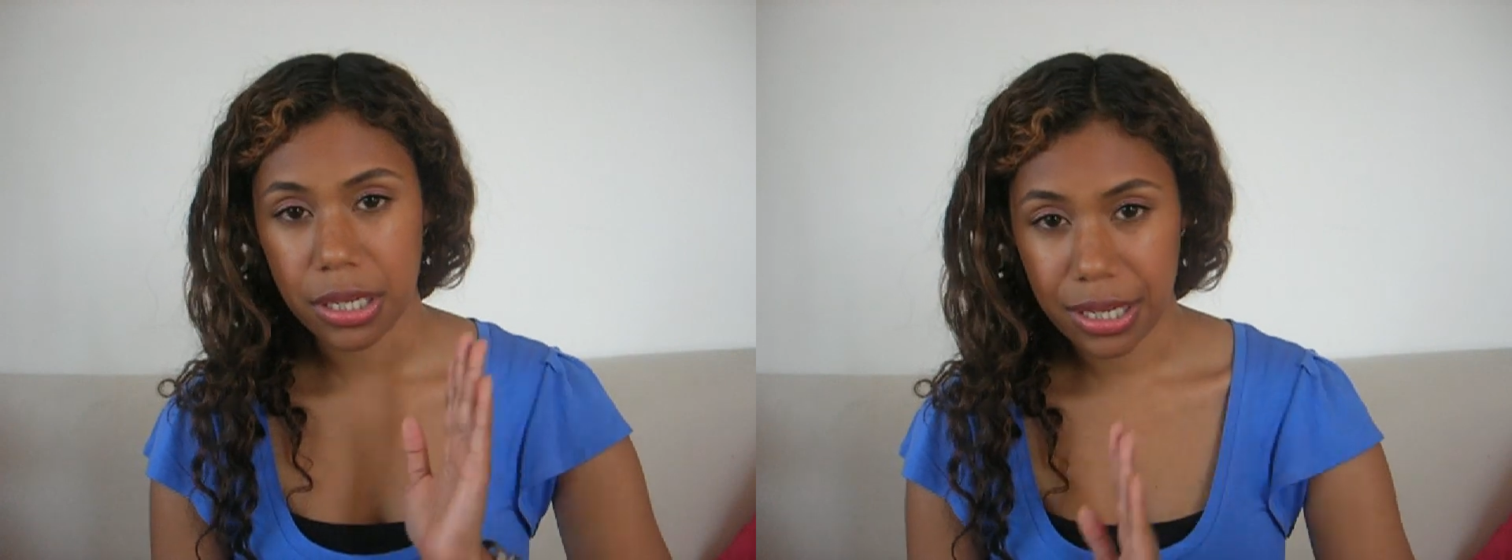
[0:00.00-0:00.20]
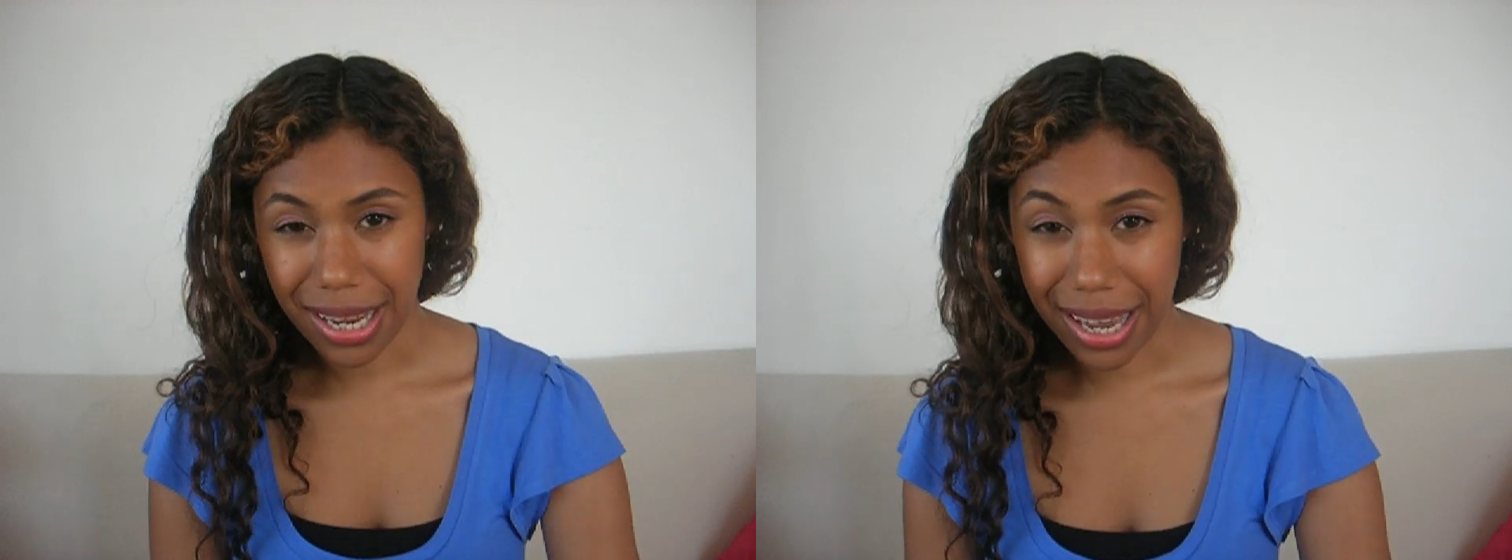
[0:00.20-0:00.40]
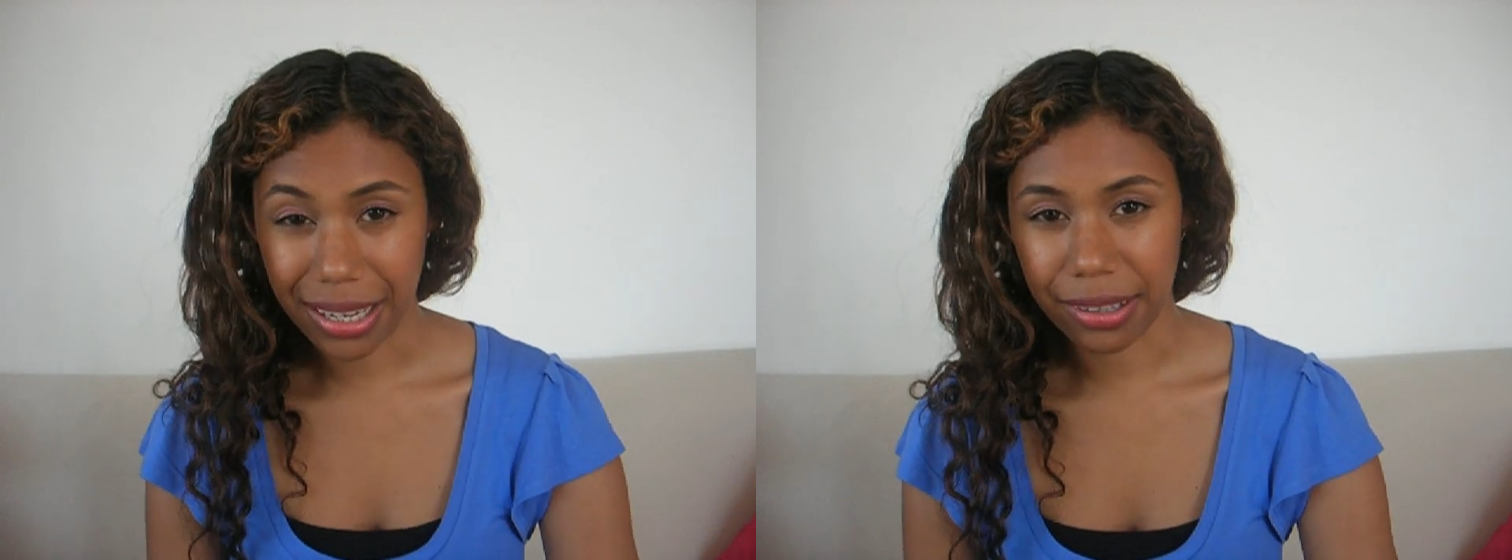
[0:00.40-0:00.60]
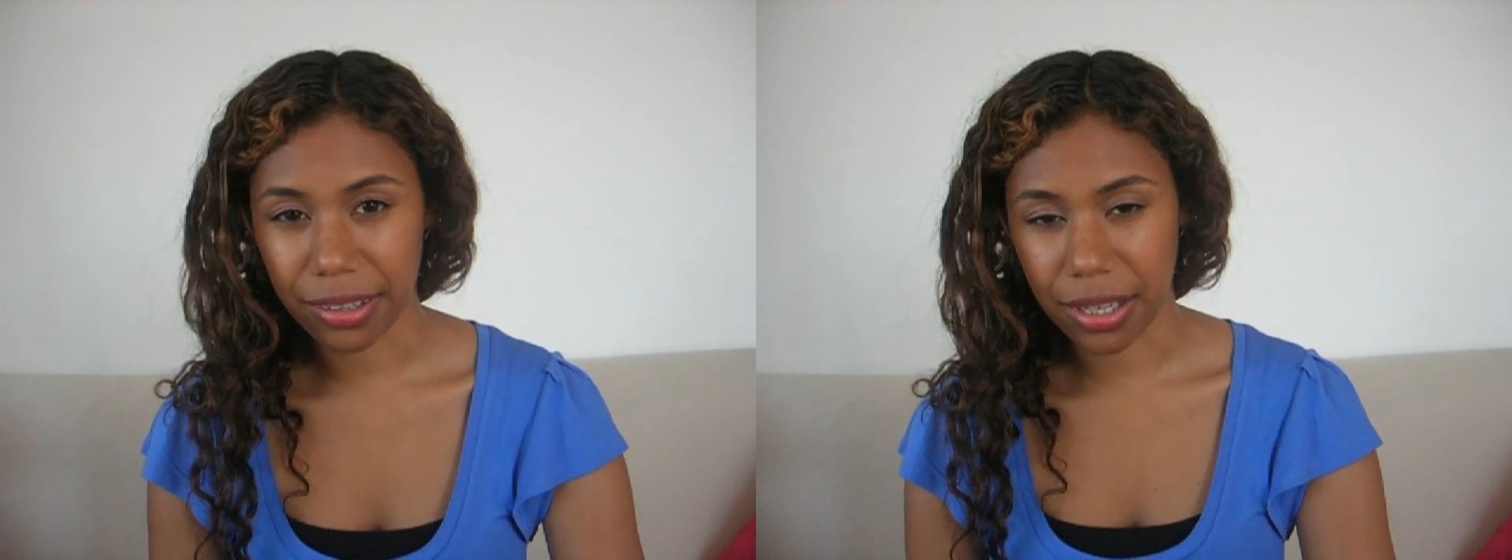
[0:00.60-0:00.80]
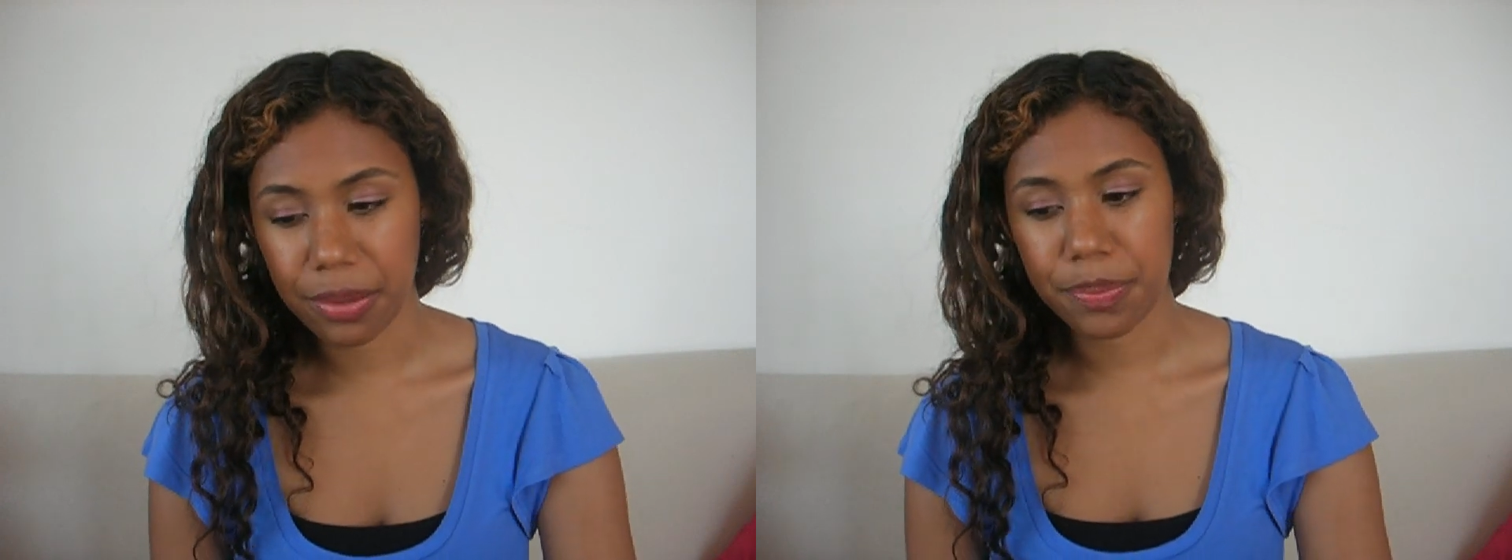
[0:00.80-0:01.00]

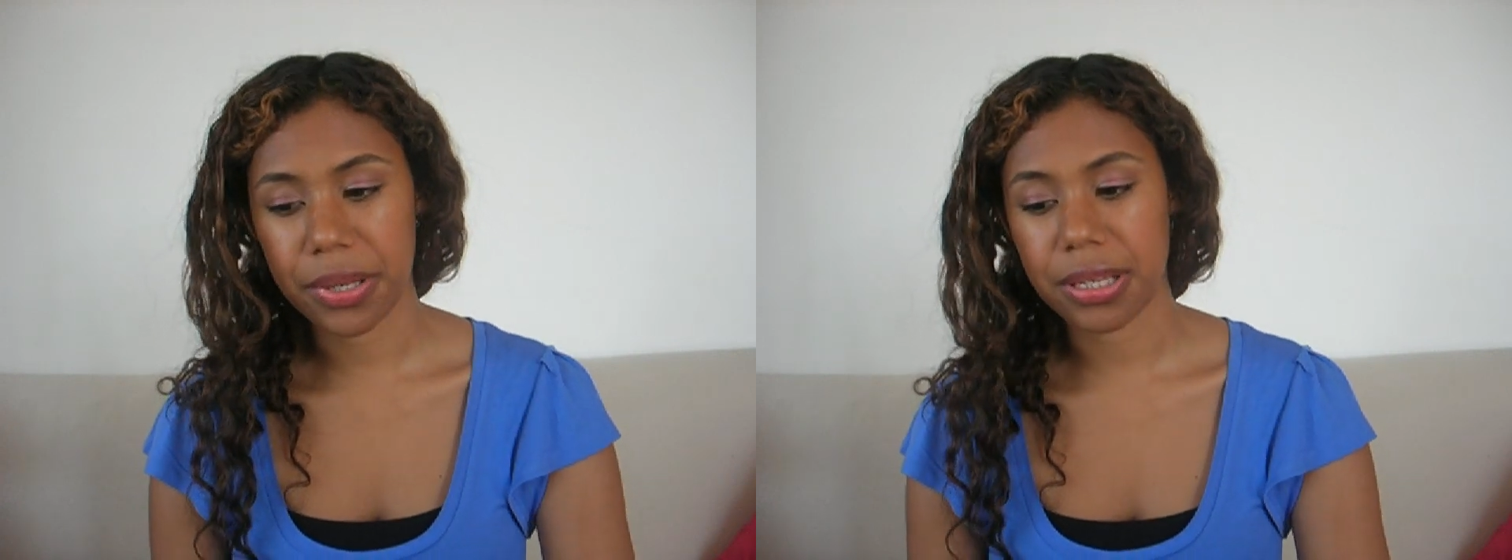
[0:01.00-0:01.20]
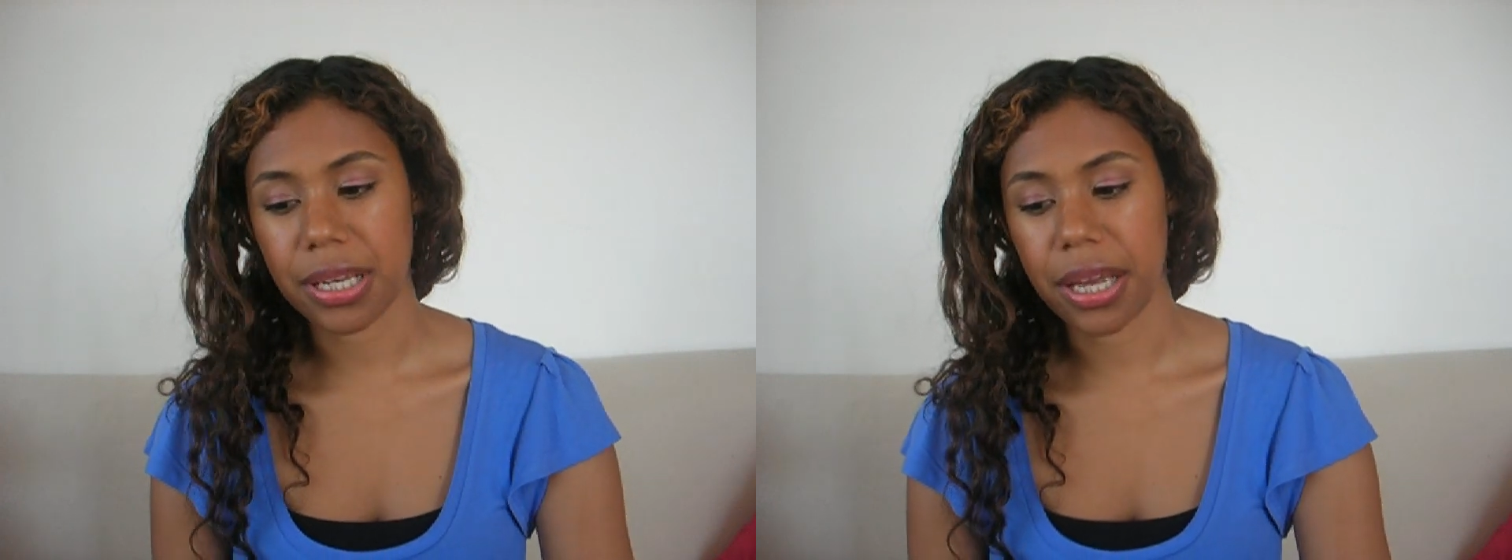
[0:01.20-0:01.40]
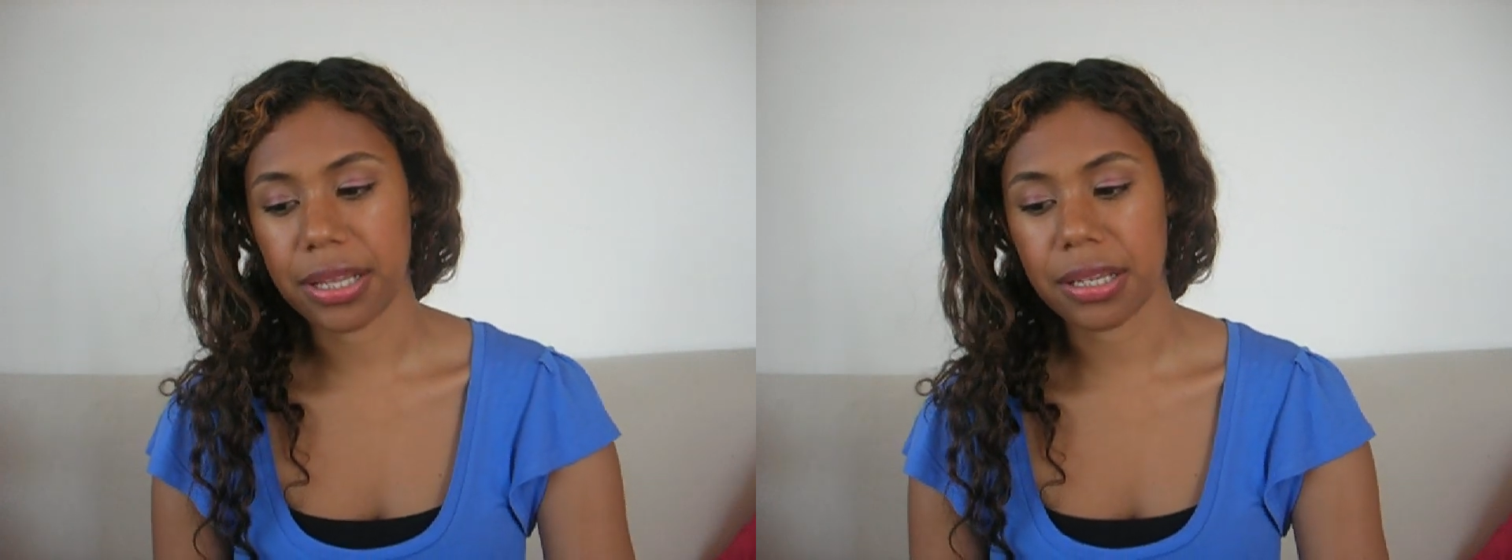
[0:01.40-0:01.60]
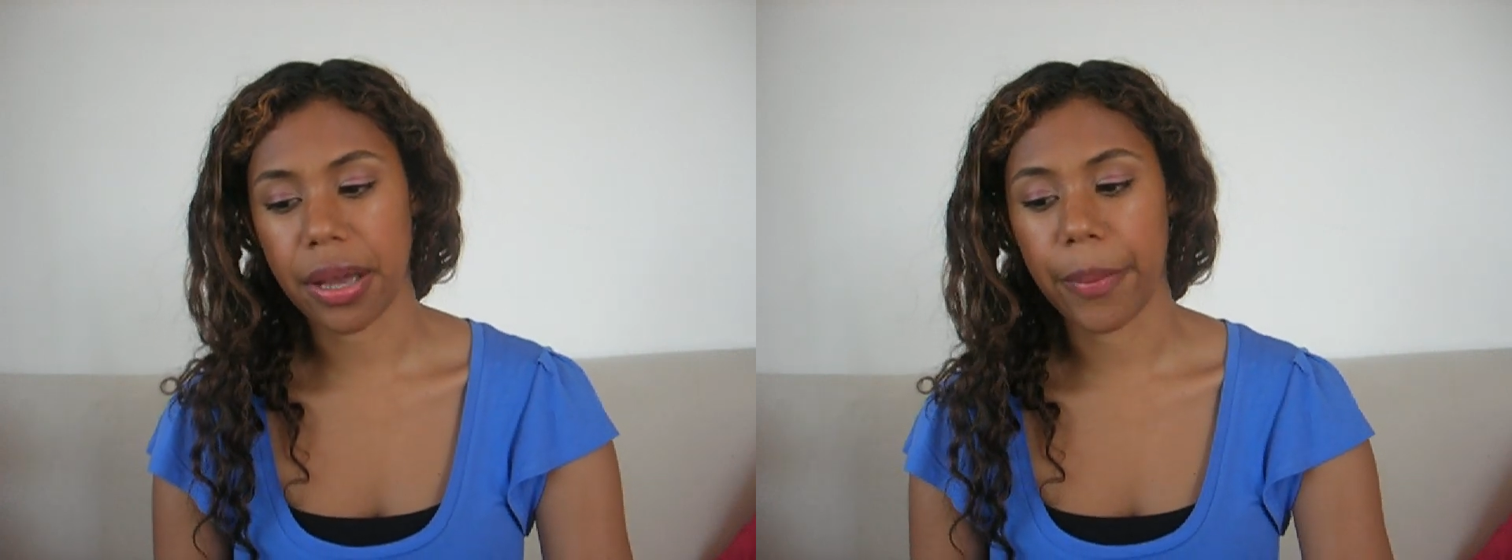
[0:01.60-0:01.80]
detangler besides